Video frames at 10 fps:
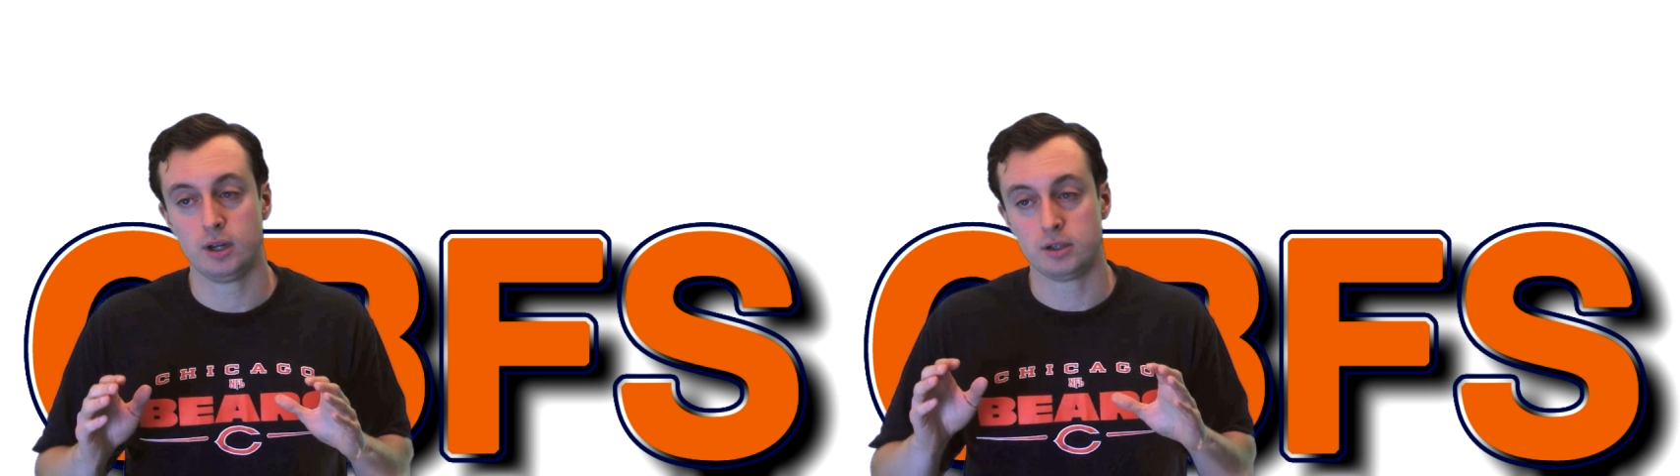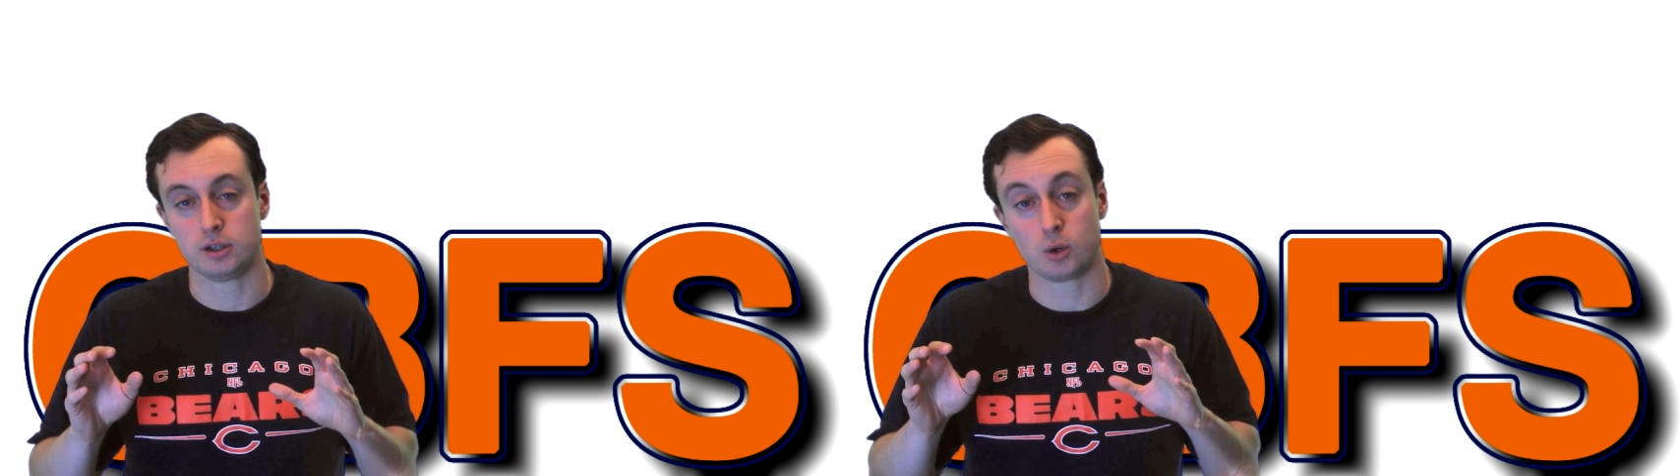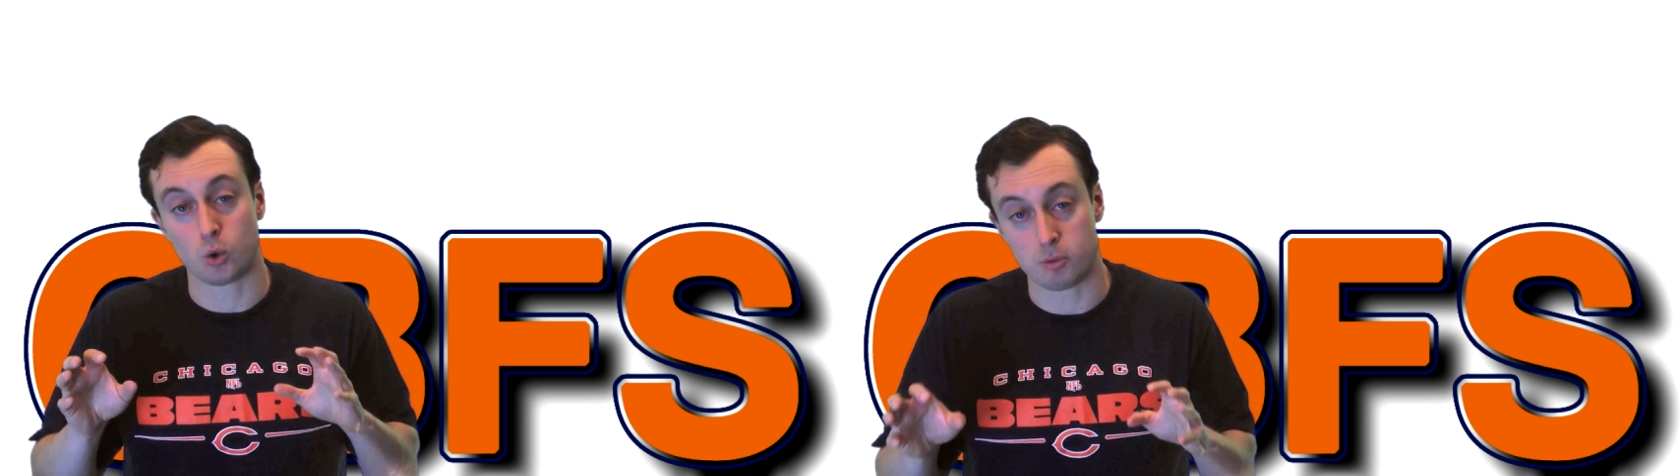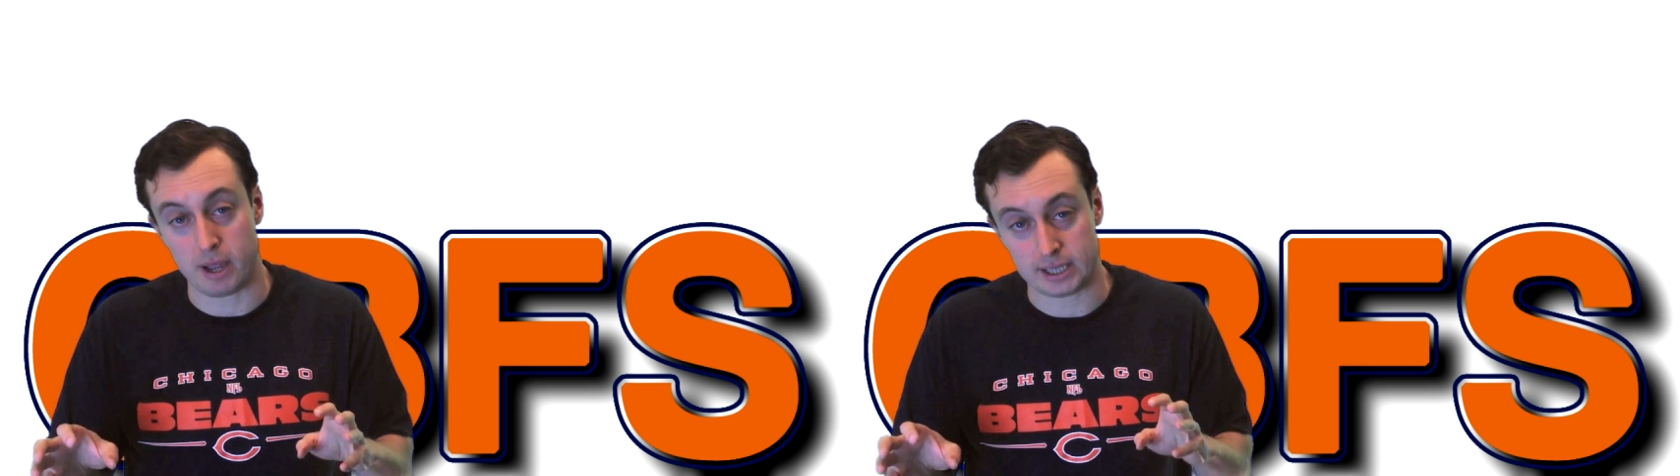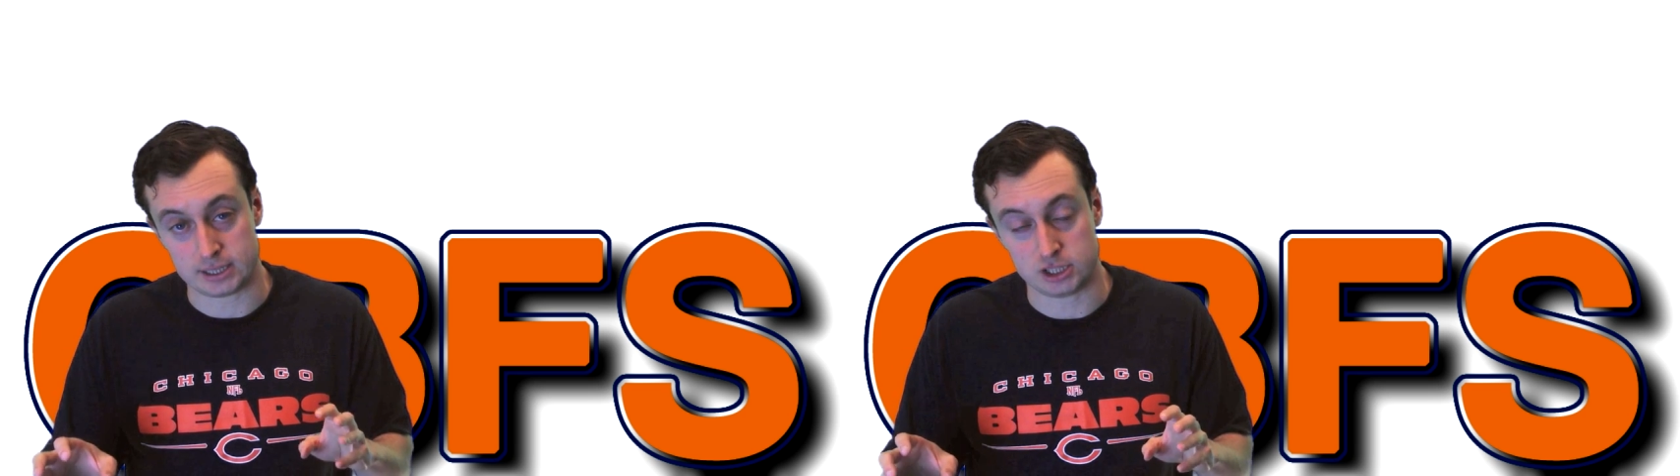to the
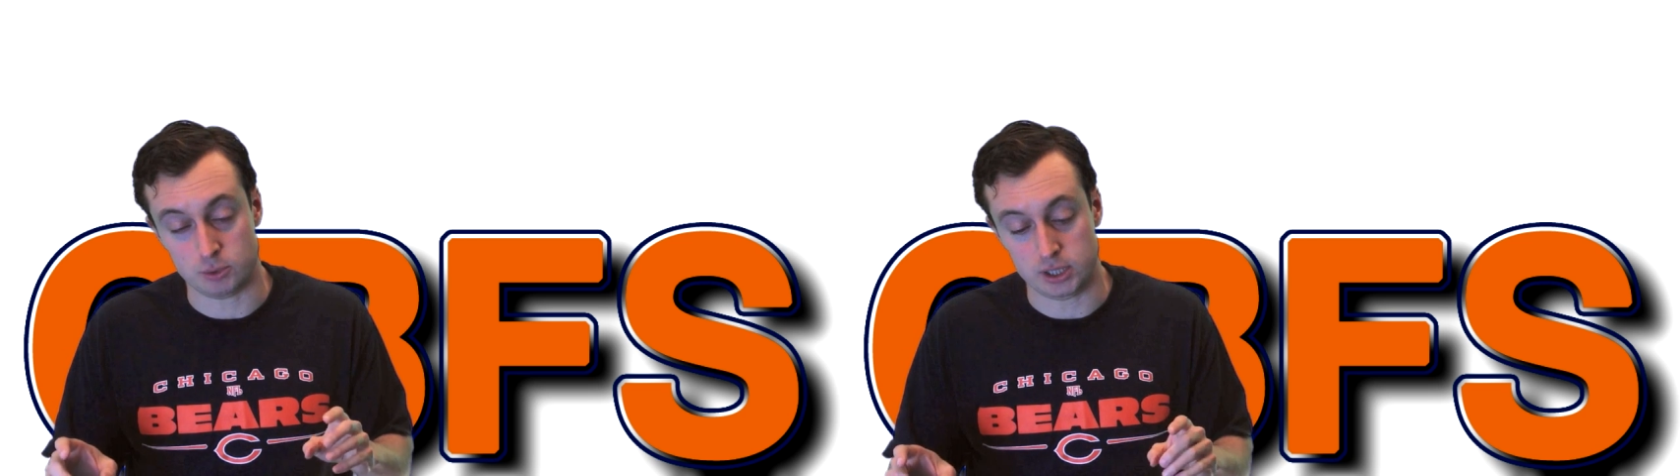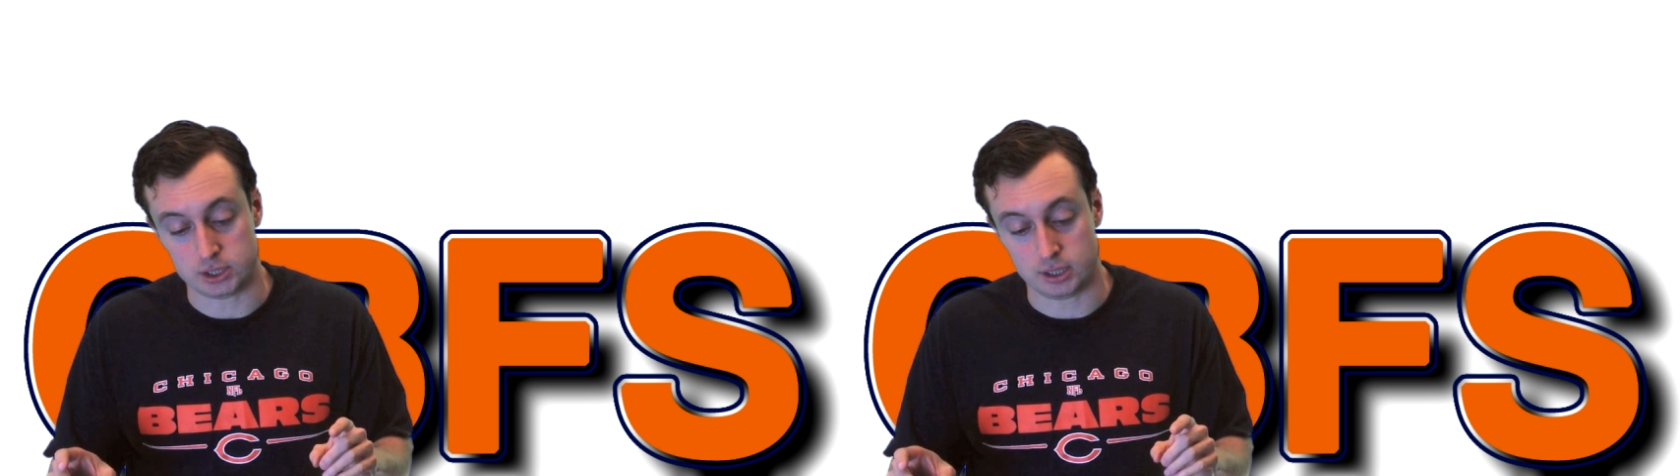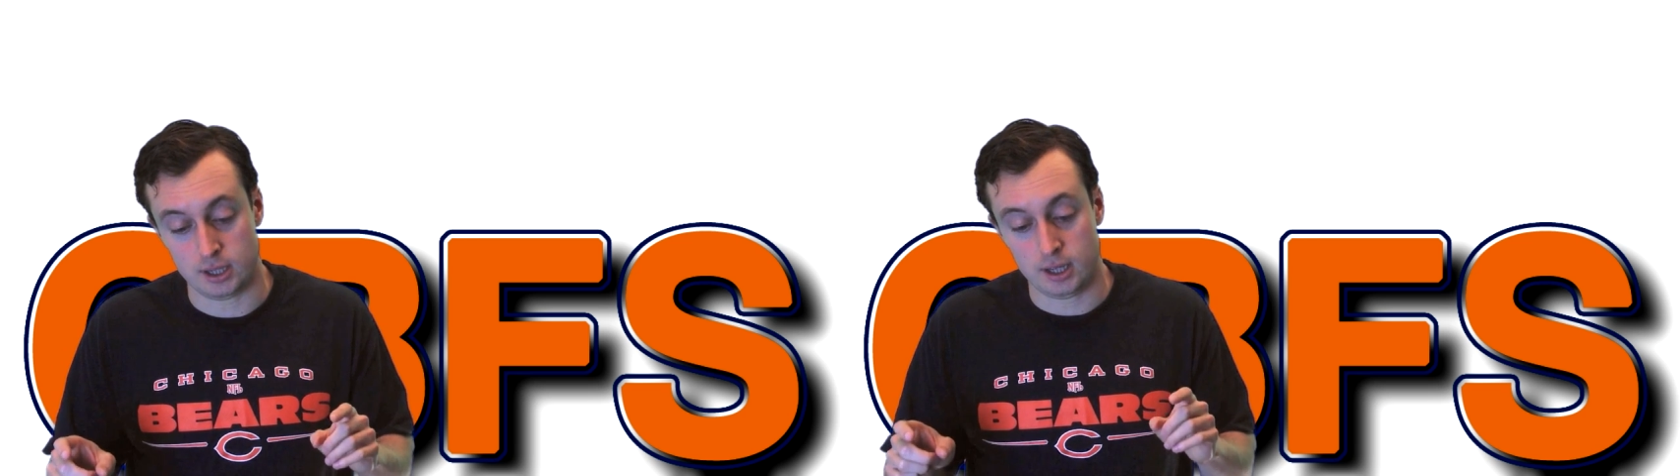quarterback situation.